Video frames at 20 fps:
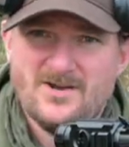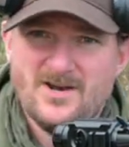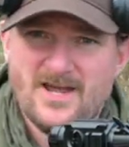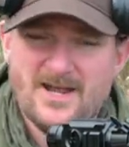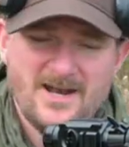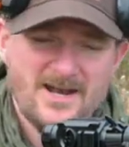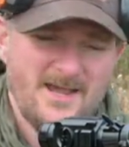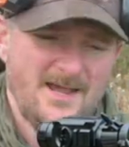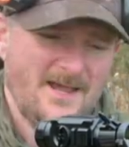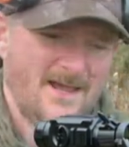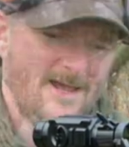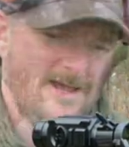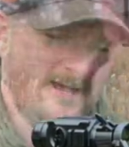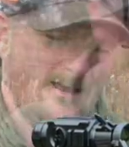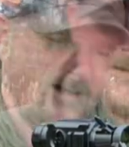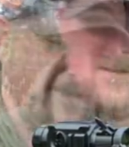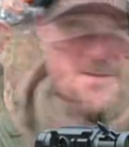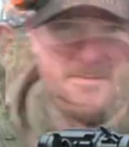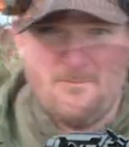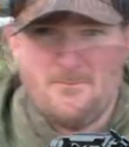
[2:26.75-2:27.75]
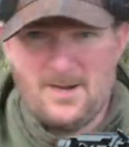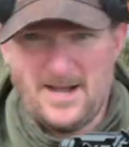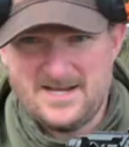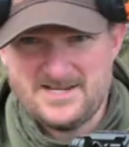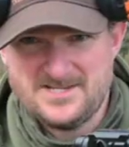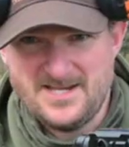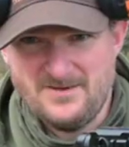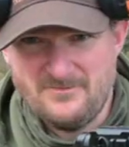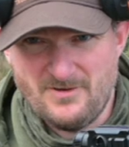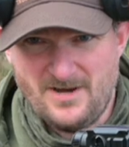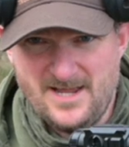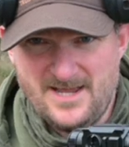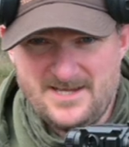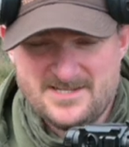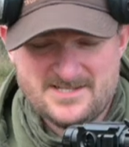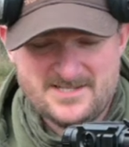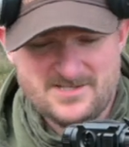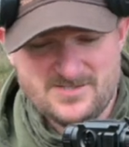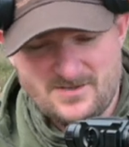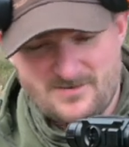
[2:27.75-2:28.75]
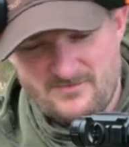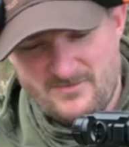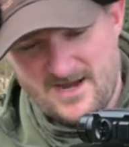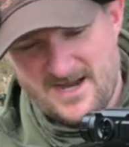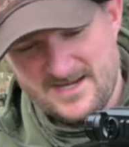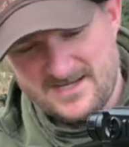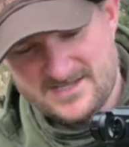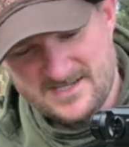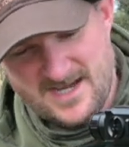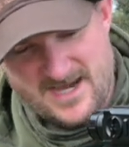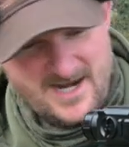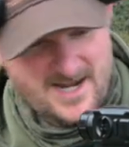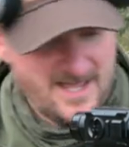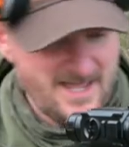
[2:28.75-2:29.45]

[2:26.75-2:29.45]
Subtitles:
on it. Magazine release is on the right side